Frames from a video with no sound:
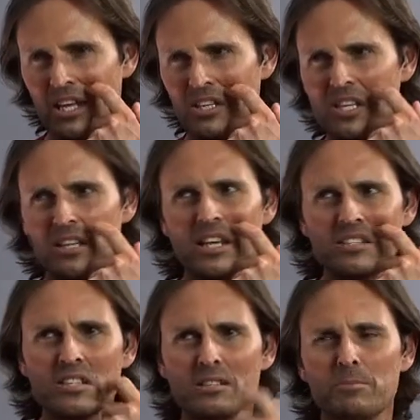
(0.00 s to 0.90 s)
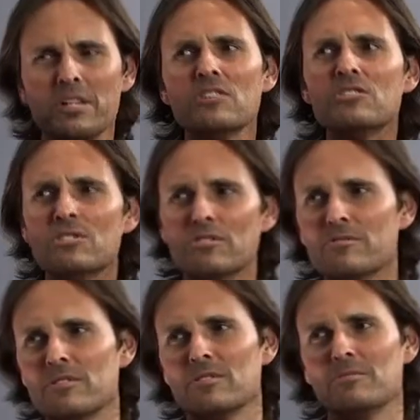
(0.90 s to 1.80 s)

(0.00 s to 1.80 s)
Because that, that's a big issue for